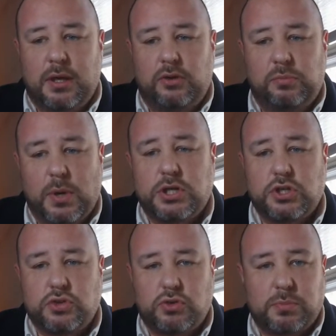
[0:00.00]
As much
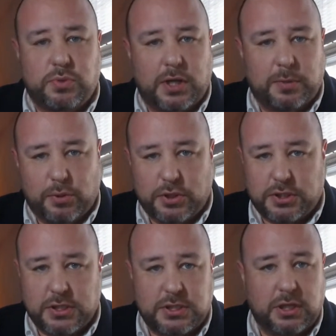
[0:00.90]
as Trump tried to push
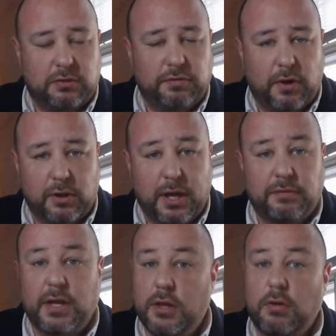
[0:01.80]
this, he's far
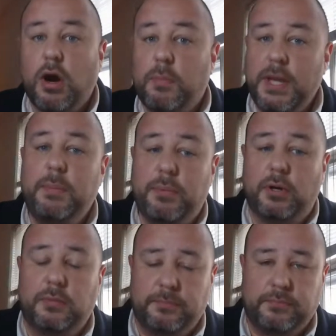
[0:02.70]
left. And there are
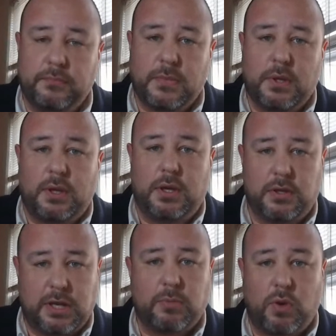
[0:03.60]
people in
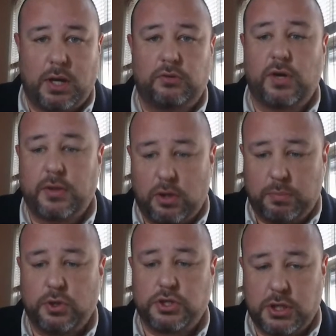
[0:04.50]
the Democratic side that are
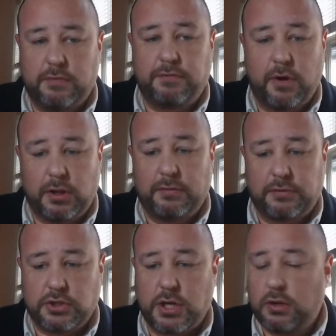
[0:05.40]
pushing a far
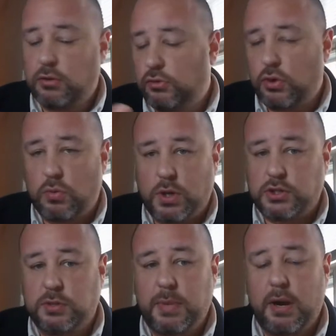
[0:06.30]
left agenda. There's no
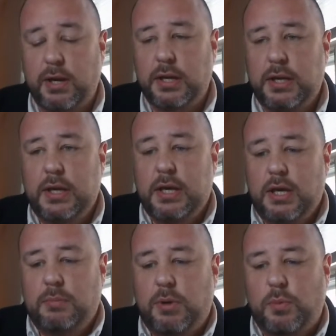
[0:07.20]
question about it.
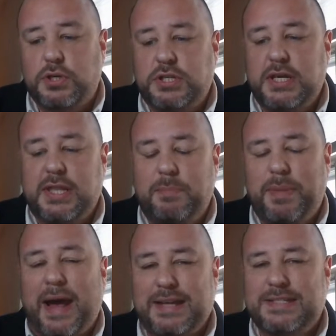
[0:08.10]
But we're seeing that
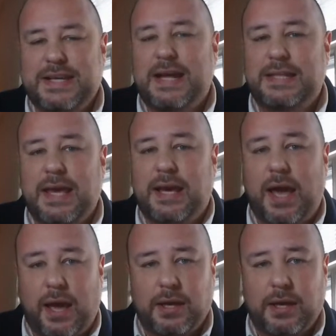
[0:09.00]
Biden's not that guy.